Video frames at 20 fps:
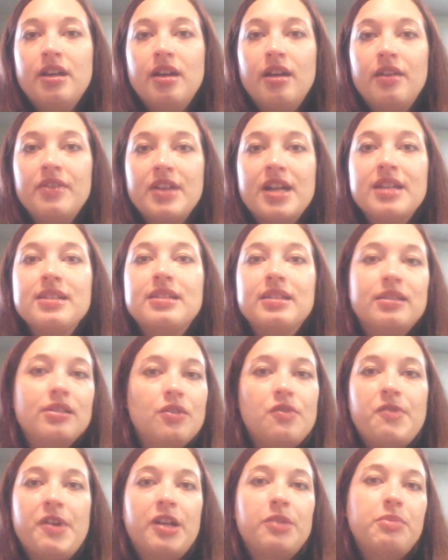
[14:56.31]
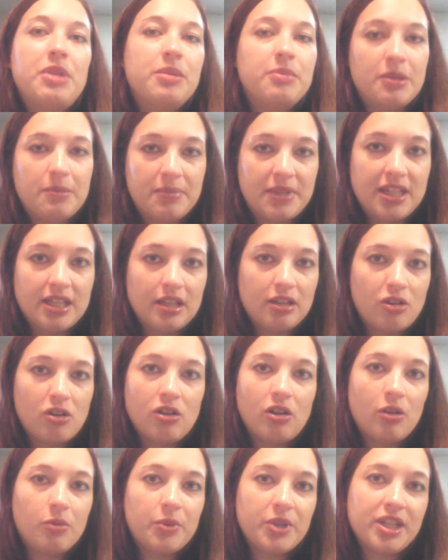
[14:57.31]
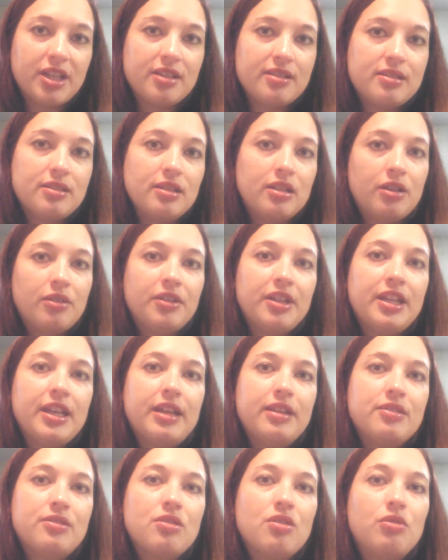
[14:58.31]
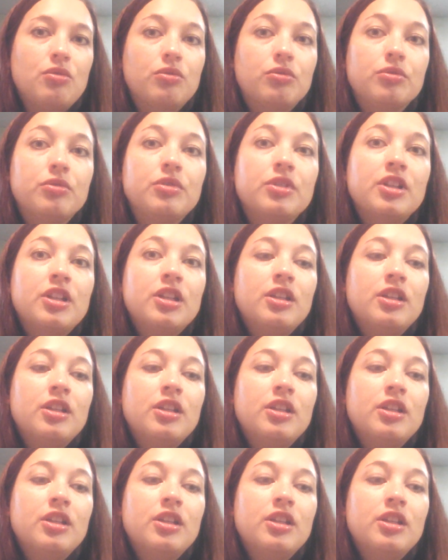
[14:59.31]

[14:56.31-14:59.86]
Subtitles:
that didn't affect baby B at all, because, he had his own